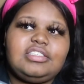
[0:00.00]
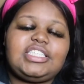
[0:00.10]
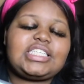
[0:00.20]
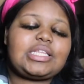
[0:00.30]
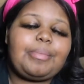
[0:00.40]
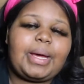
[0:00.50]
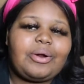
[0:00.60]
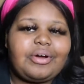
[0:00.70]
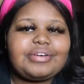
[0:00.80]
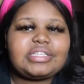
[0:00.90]
just to
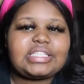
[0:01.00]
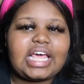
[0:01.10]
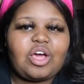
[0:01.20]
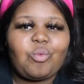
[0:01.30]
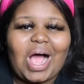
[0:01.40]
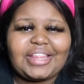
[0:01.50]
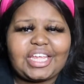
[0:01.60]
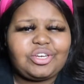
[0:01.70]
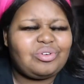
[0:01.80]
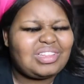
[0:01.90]
better understand why
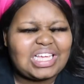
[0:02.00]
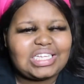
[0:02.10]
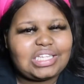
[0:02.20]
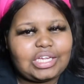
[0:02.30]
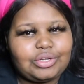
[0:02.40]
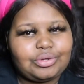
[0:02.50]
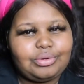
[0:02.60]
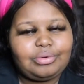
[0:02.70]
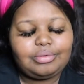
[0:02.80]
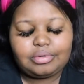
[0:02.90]
they do the things they
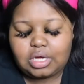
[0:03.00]
do.